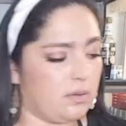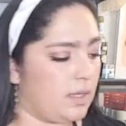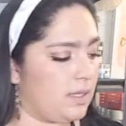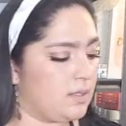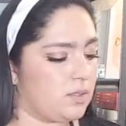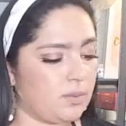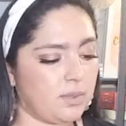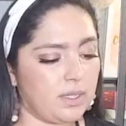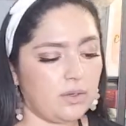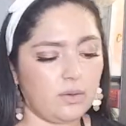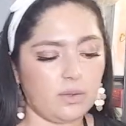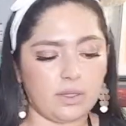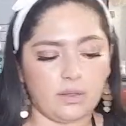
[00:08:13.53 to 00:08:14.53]
Okay, so I'm gonna
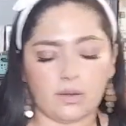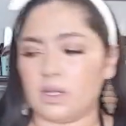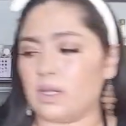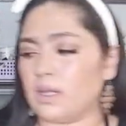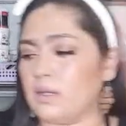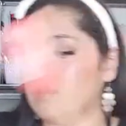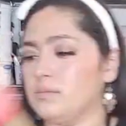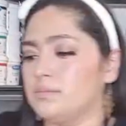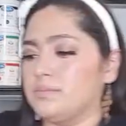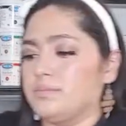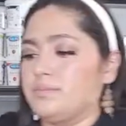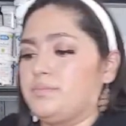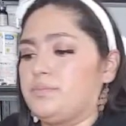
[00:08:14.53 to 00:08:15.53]
go in there again.
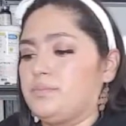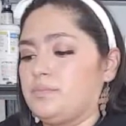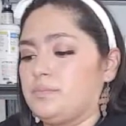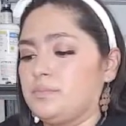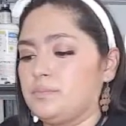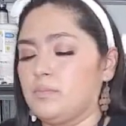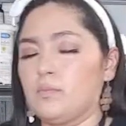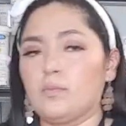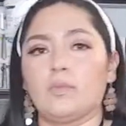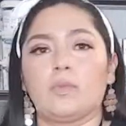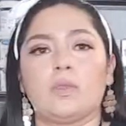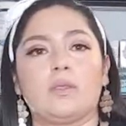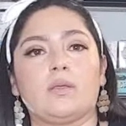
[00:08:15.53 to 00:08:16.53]

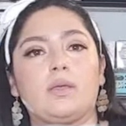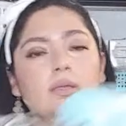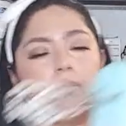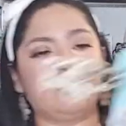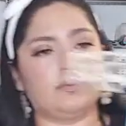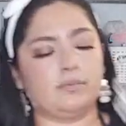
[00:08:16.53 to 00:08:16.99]
Okay.